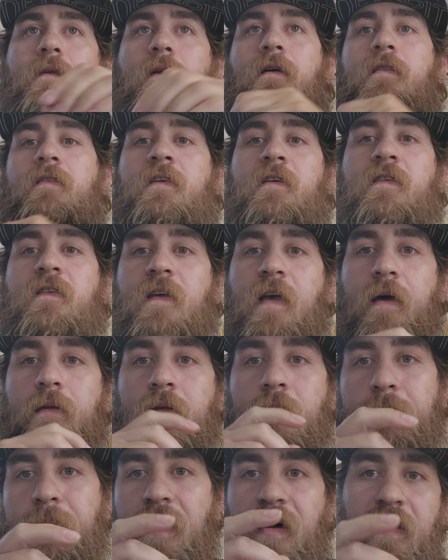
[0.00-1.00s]

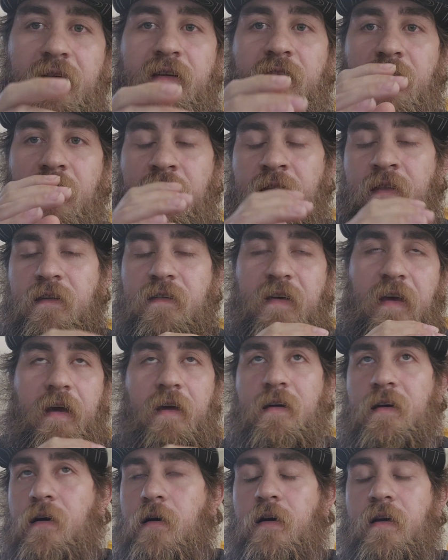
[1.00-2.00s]
The bugs in the
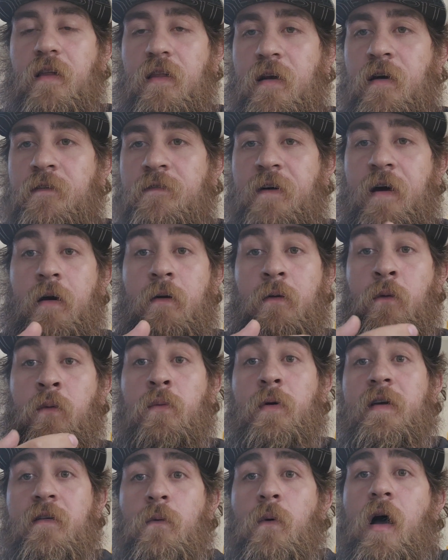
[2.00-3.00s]
secondary clarifier. The
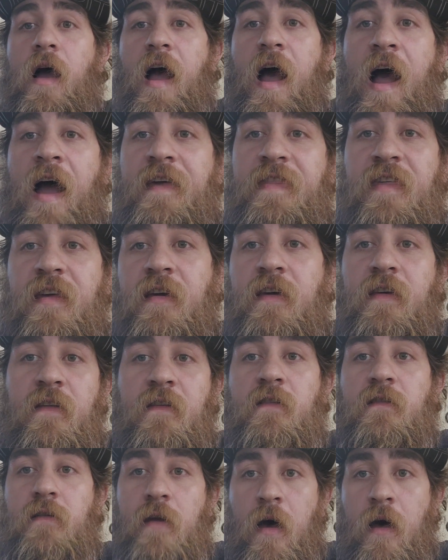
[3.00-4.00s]
reason why I think
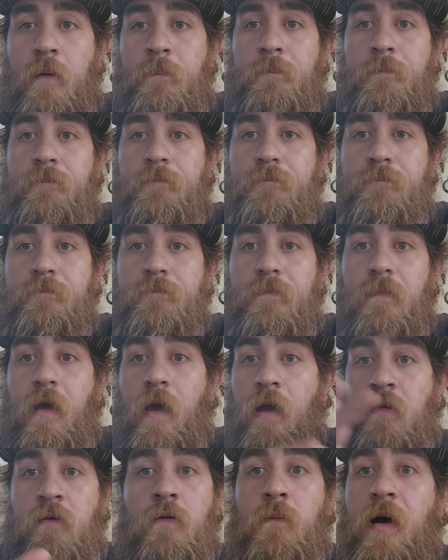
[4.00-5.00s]
it's dumb,
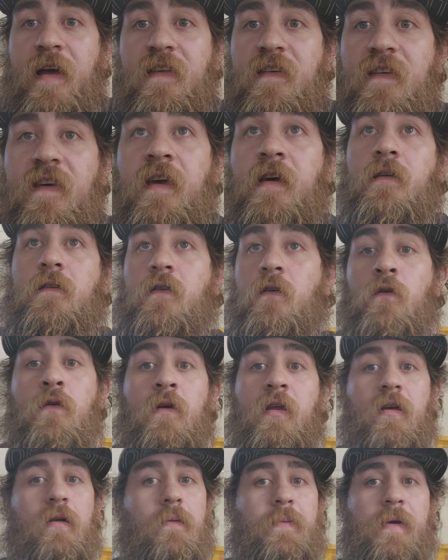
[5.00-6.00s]
and you might see it, so you
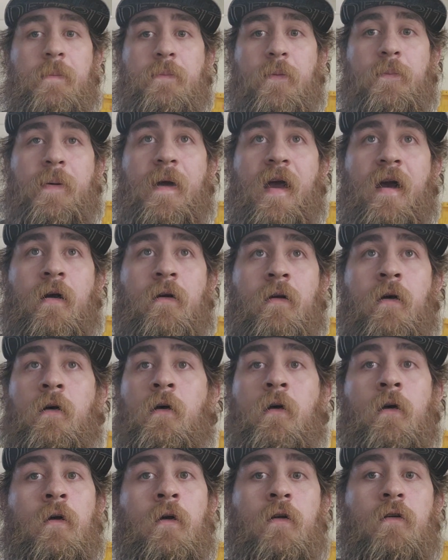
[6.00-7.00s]
need to be prepared.
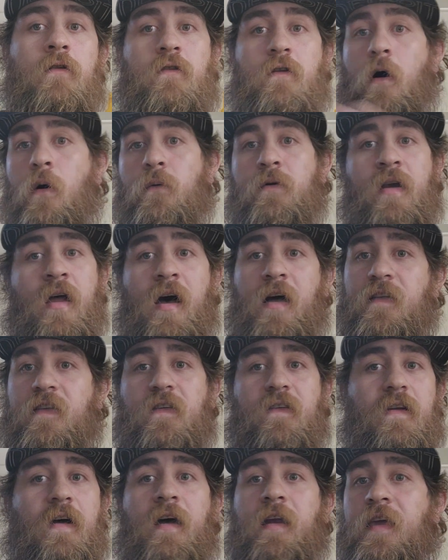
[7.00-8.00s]
Don't not
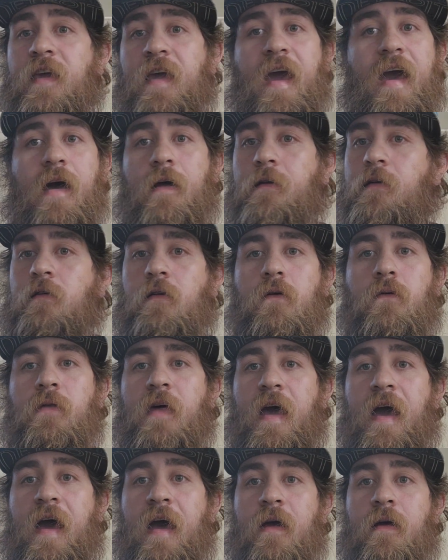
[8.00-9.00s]
study how to do
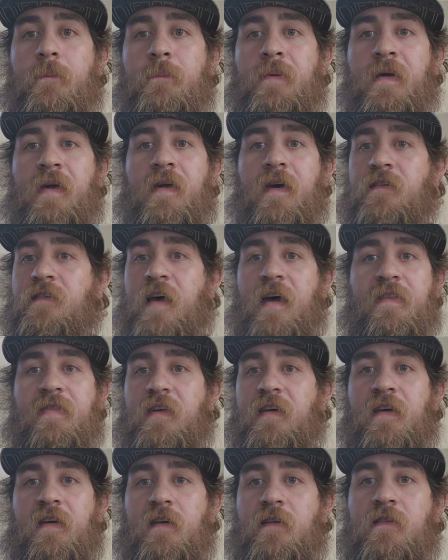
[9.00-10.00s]
that because I
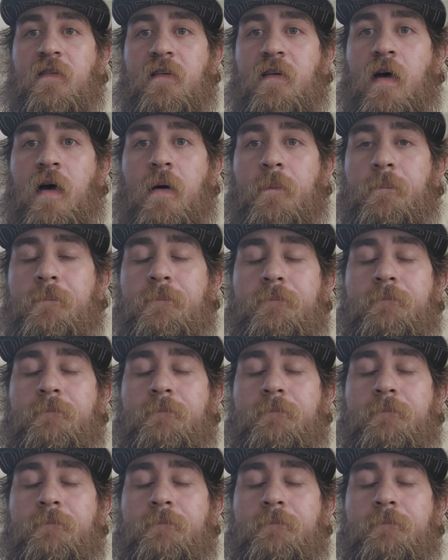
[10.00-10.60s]
think it's dumb.